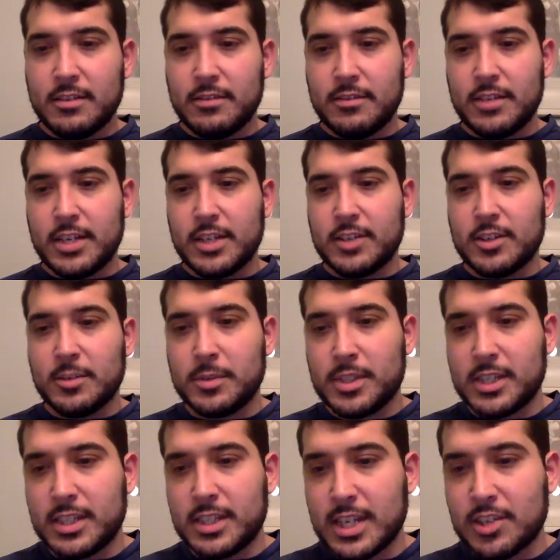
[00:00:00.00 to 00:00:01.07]
Flying Target
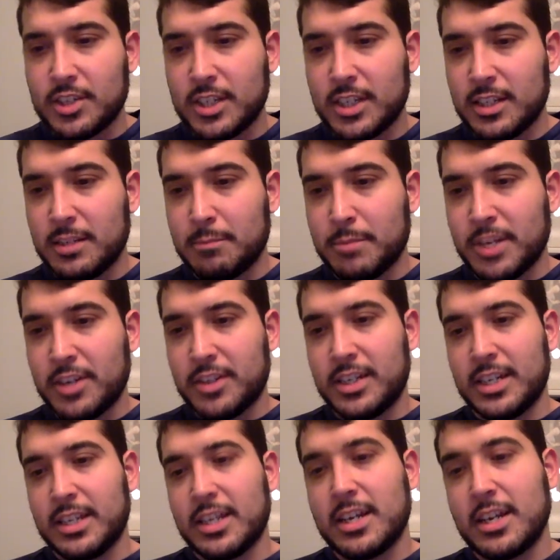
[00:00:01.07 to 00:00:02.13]
says it's actually better than
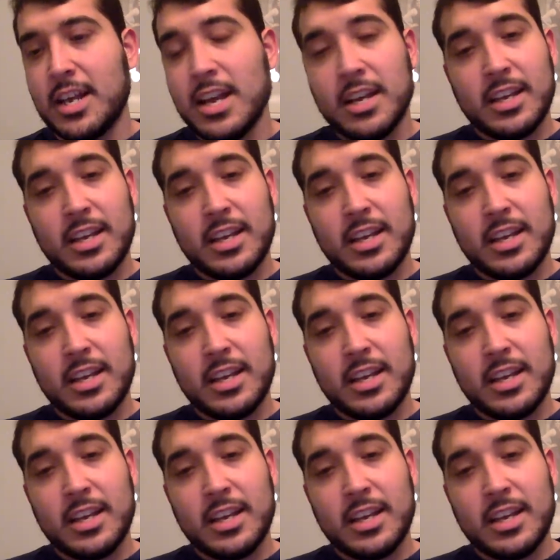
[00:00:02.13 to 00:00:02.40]
I thought.